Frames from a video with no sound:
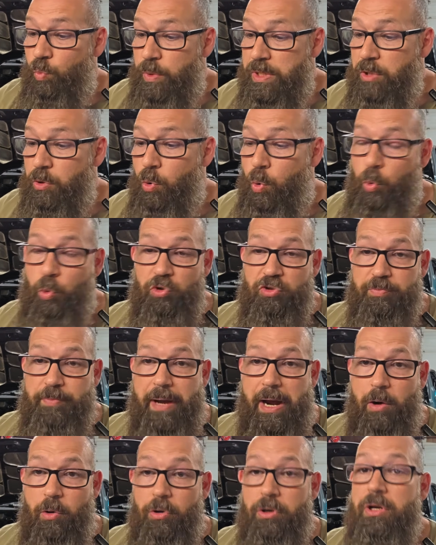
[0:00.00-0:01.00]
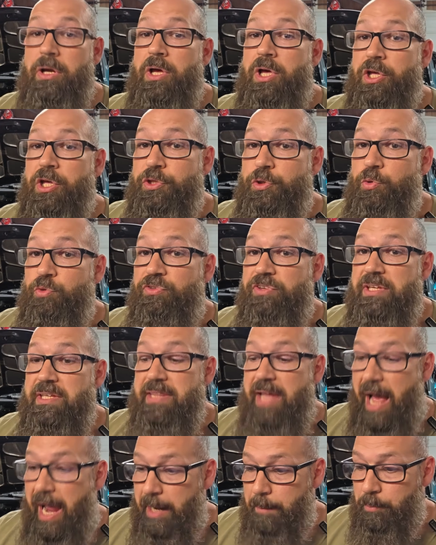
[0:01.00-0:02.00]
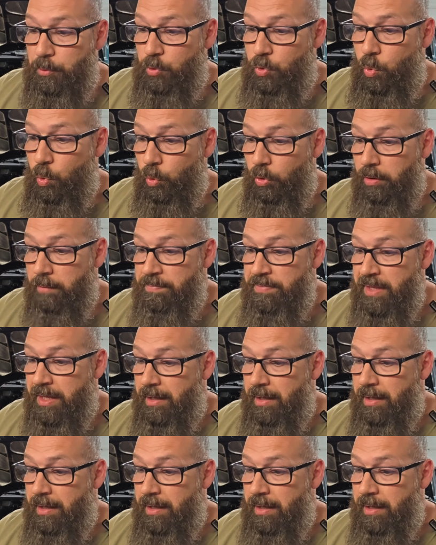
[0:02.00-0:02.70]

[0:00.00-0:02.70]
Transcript: wheel horsepower using the Hypercore.